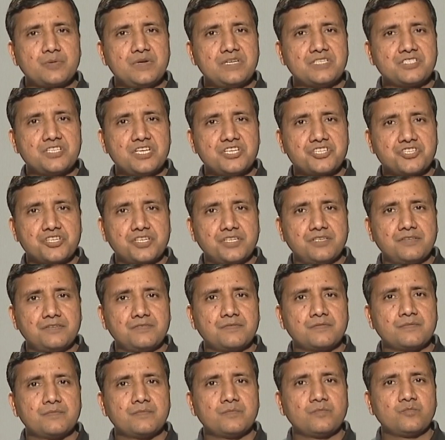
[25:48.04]
session,
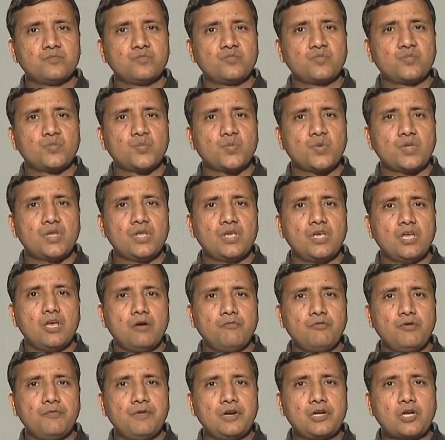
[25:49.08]

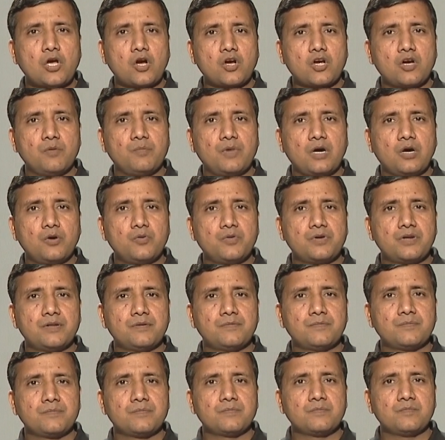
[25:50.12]
we will talk about
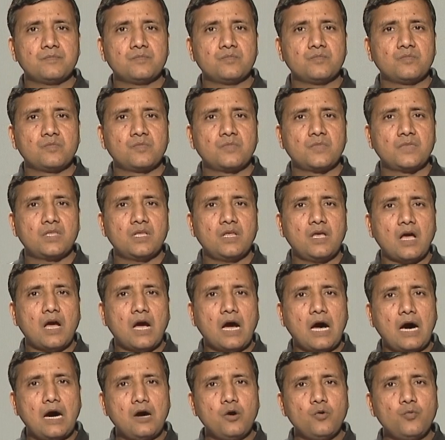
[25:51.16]

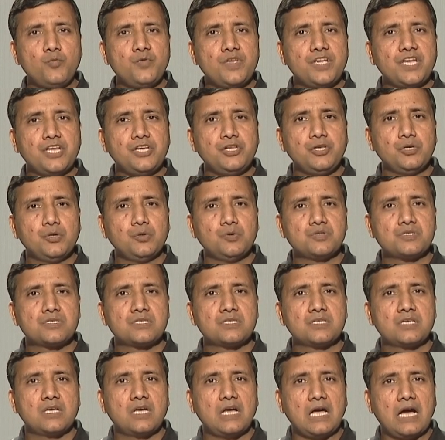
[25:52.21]
how we can use
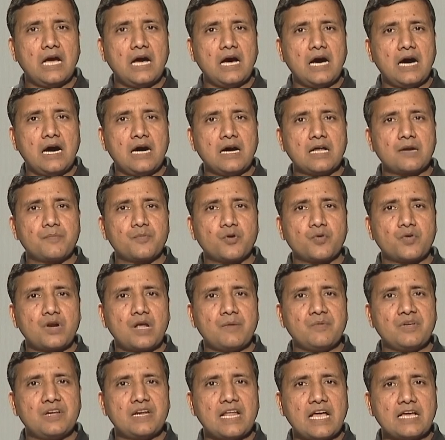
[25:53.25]
R
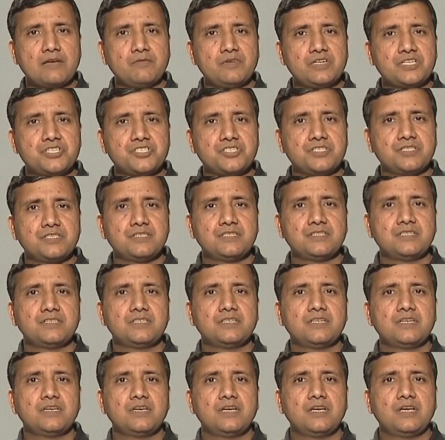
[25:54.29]
programming language
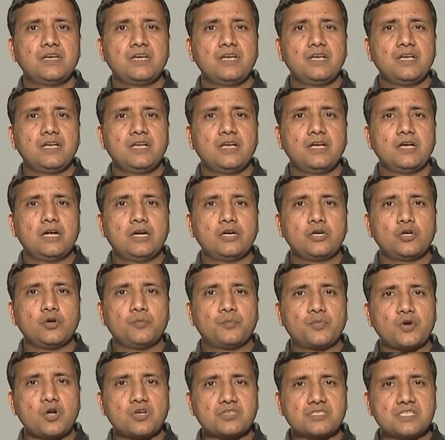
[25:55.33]
to
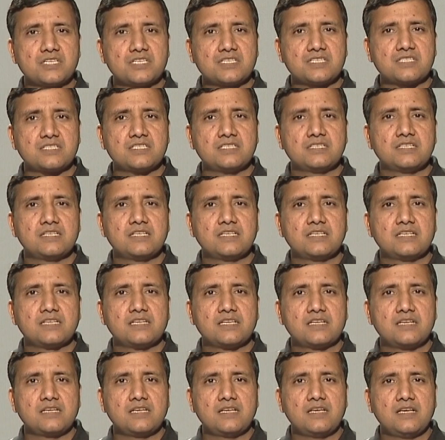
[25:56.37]
process
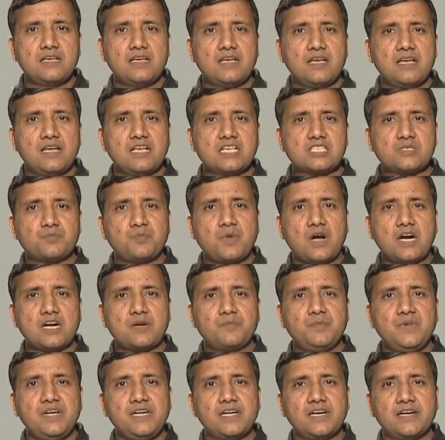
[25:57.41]
smart
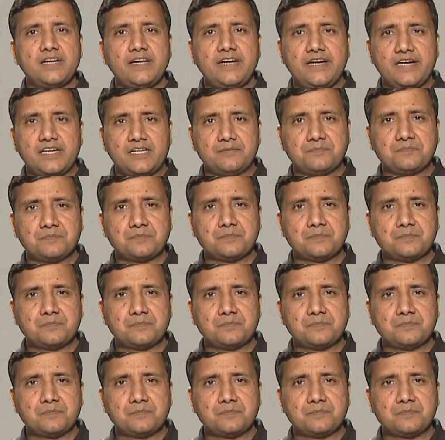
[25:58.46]
meter data.